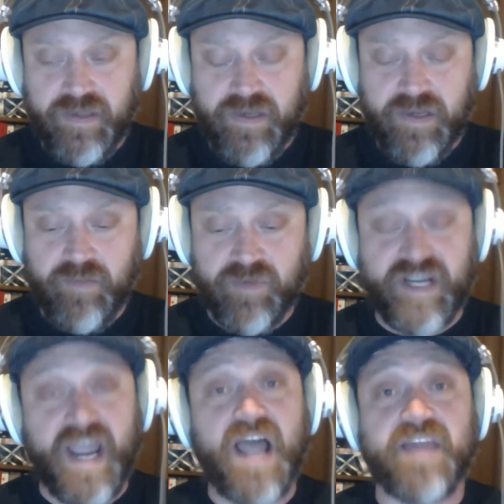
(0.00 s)
uh, which
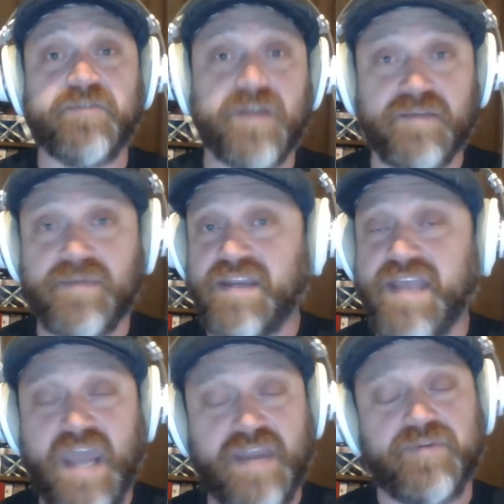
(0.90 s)
I highly recommend
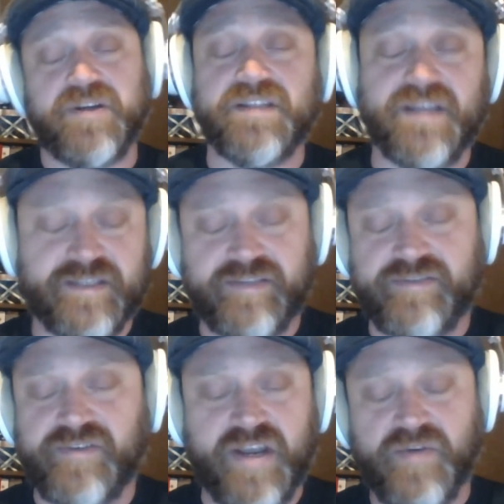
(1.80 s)
to anybody that's
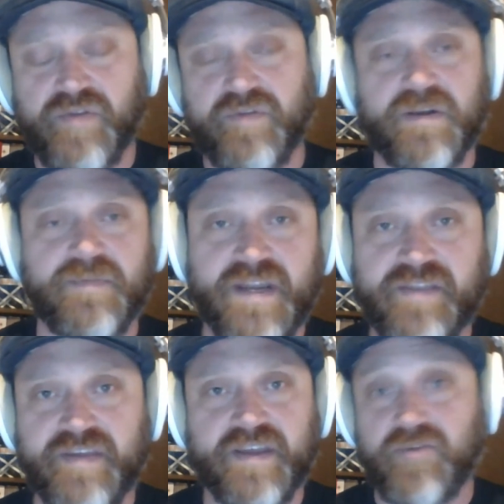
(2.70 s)
trying to overcome
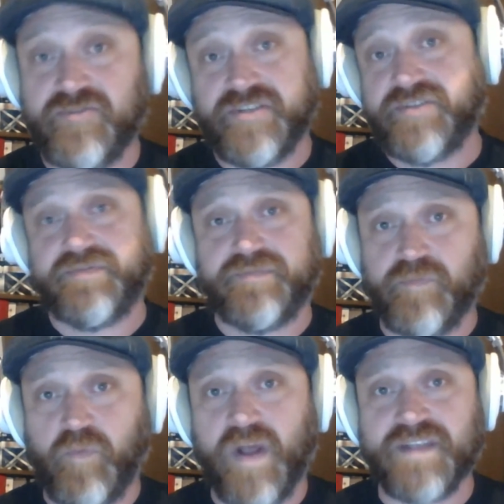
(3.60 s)
anything or just
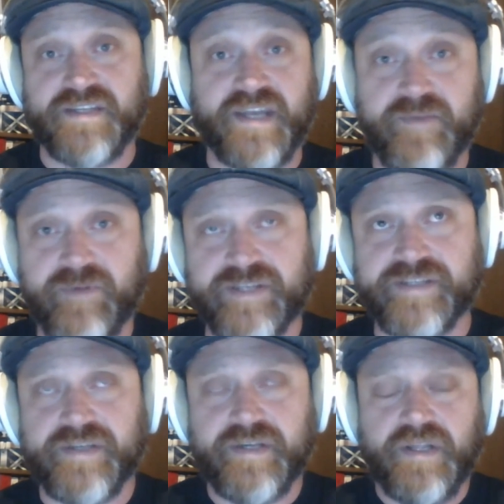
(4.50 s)
wants it
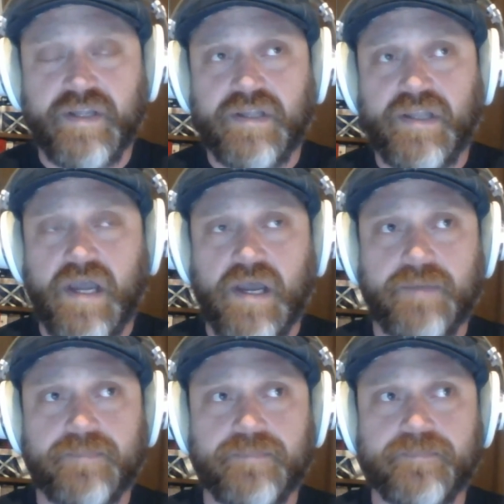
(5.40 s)
anyways
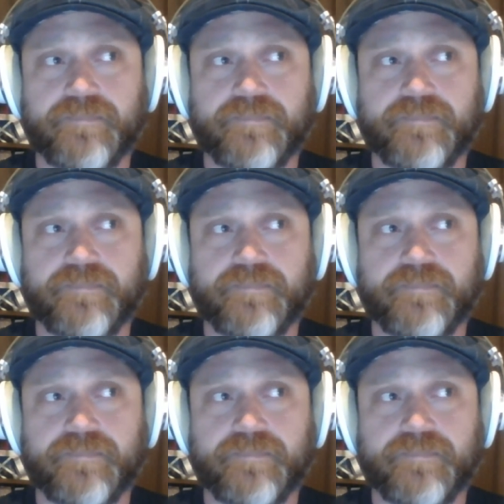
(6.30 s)
um,